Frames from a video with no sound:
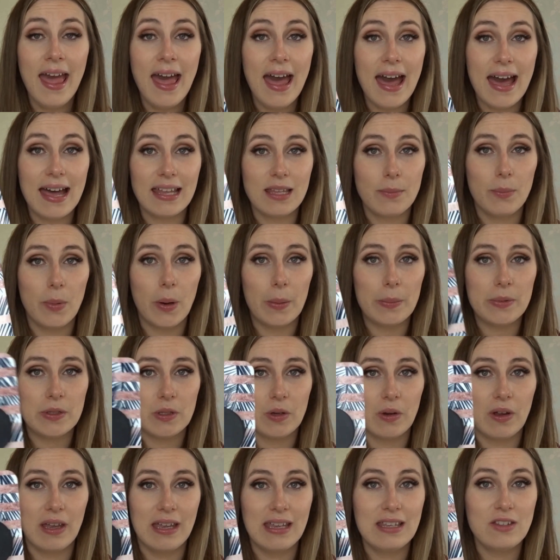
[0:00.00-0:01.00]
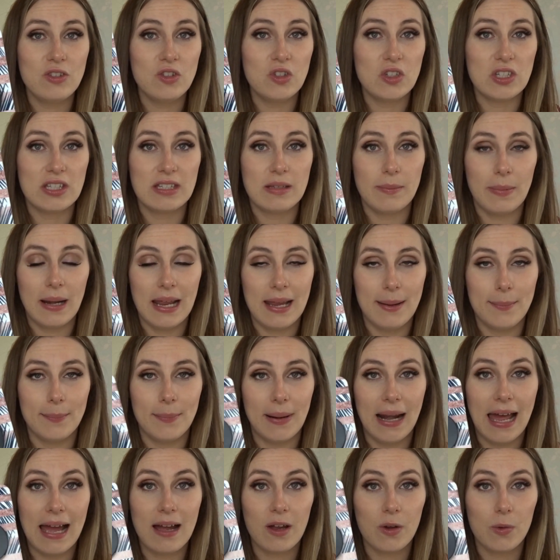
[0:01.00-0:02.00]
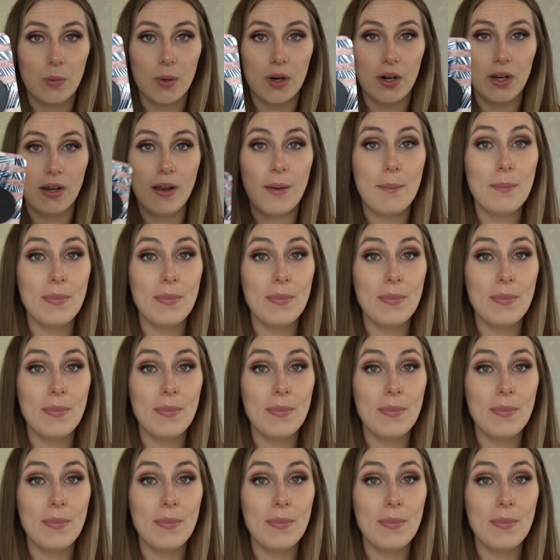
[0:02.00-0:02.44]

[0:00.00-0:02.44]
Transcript: and the pop socket is just a plain black one.